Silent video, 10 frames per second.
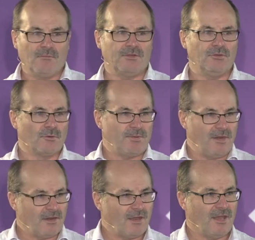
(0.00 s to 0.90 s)
but the
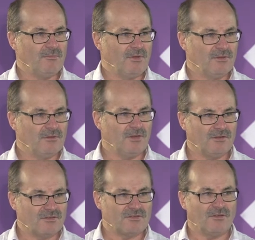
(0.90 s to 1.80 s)
European came in
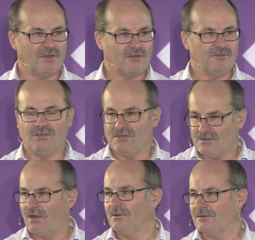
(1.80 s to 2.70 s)
and decided you need to
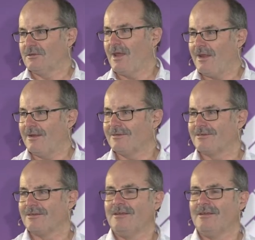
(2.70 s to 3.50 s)
own the land.